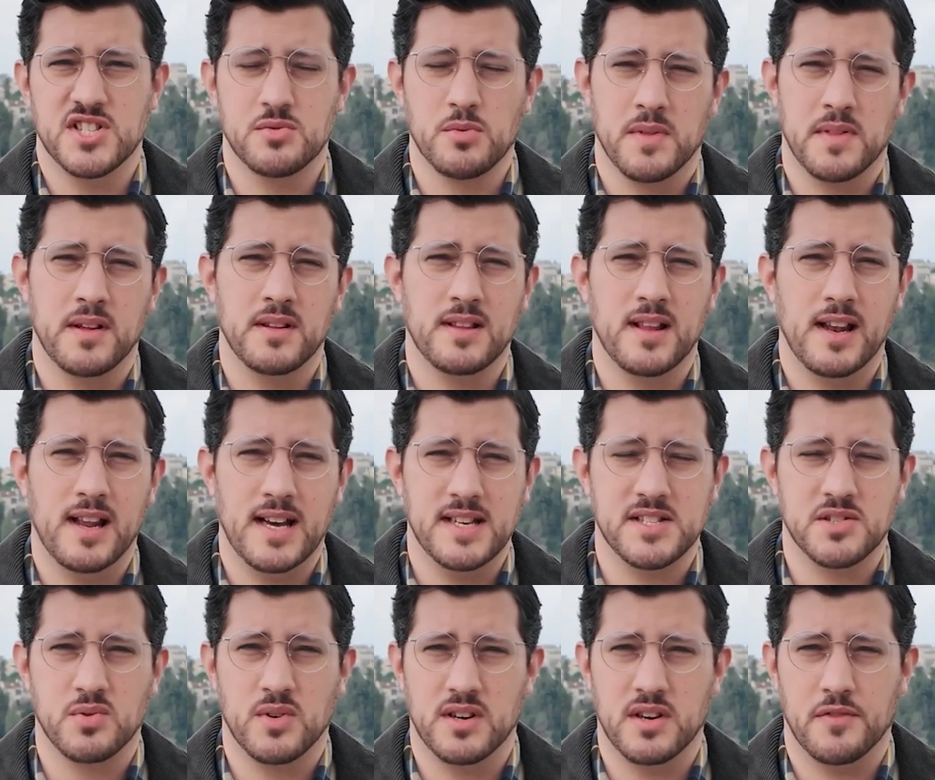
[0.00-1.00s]
Just within the
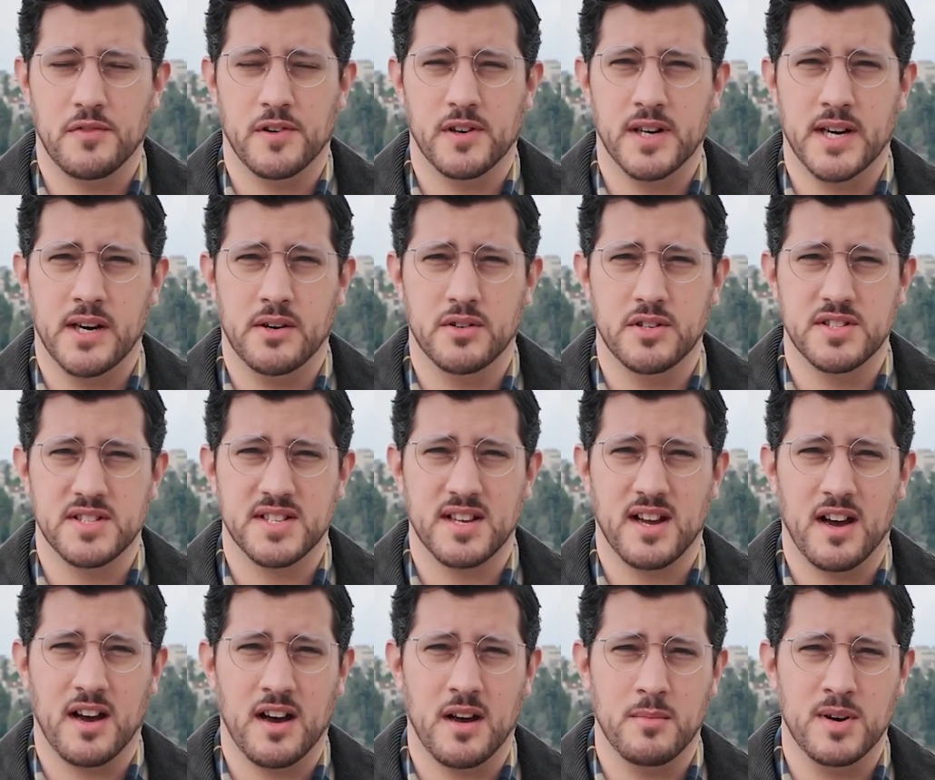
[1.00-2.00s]
last 24 hours,
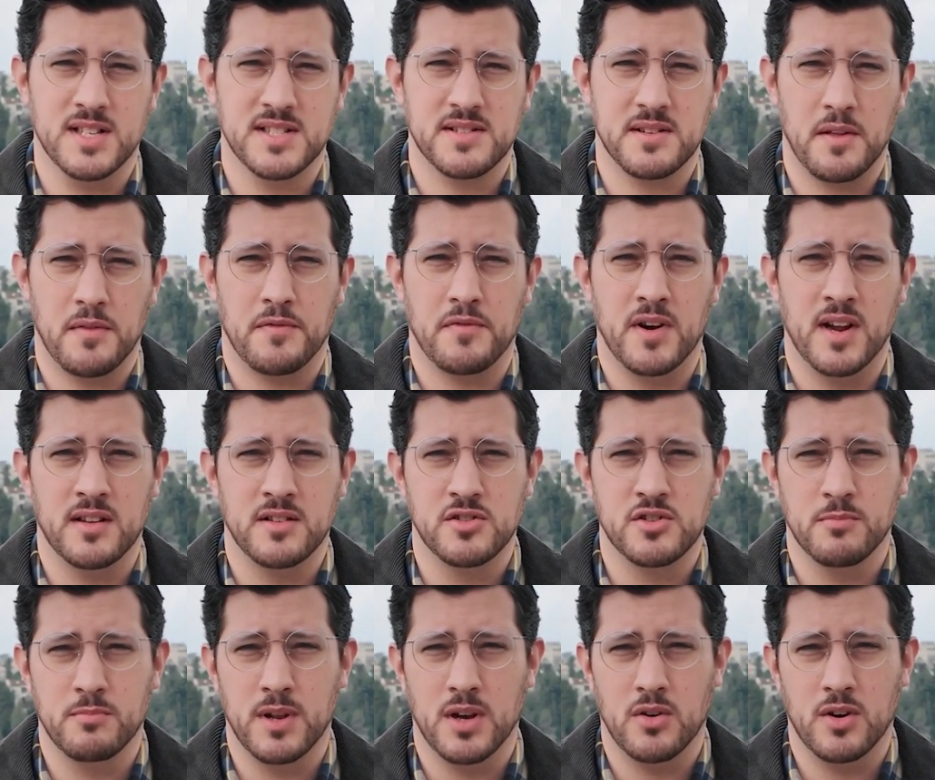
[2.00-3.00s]
Hamas threatened
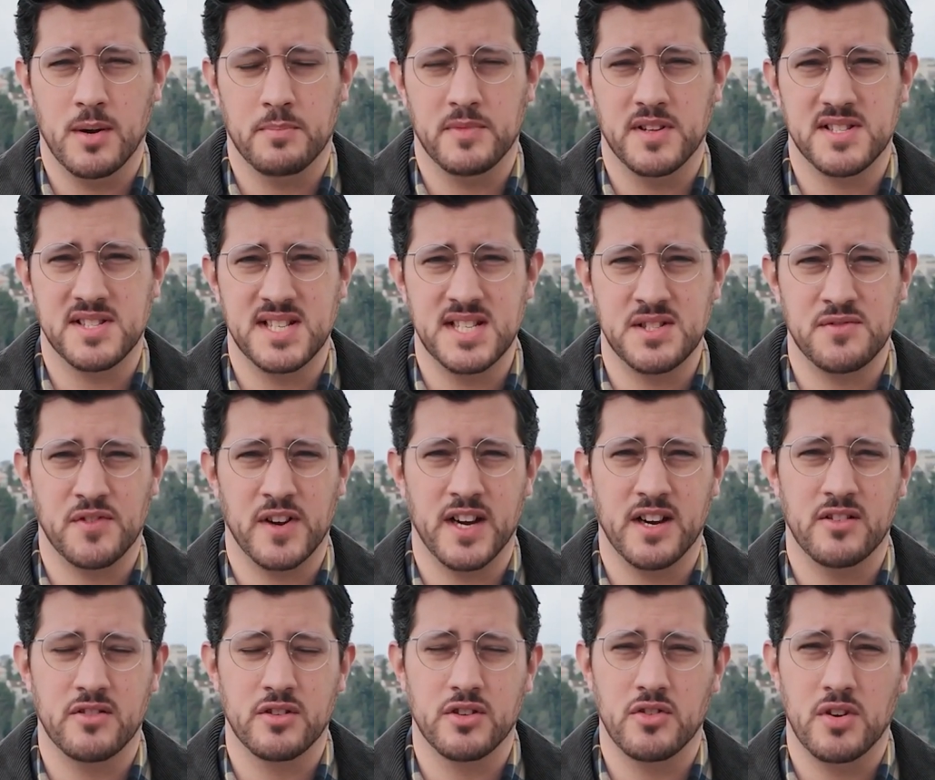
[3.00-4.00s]
to blow up the ceasefire